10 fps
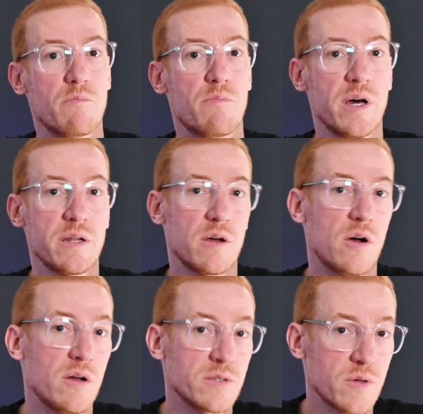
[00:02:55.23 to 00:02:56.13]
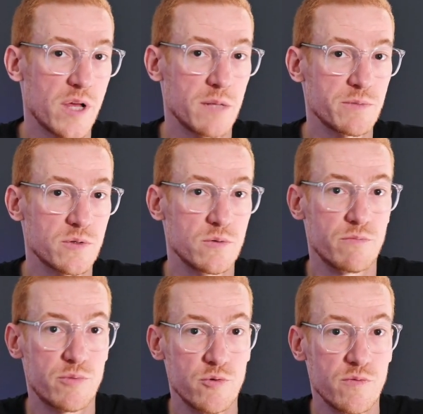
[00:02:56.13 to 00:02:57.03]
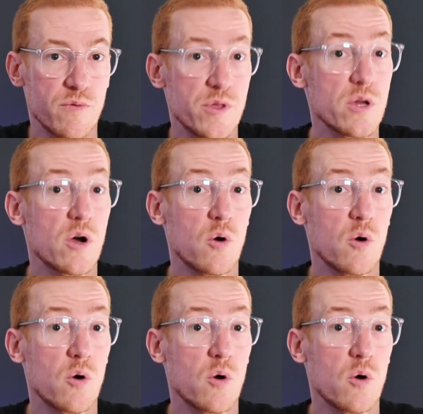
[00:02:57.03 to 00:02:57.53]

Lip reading: but also helps to improve the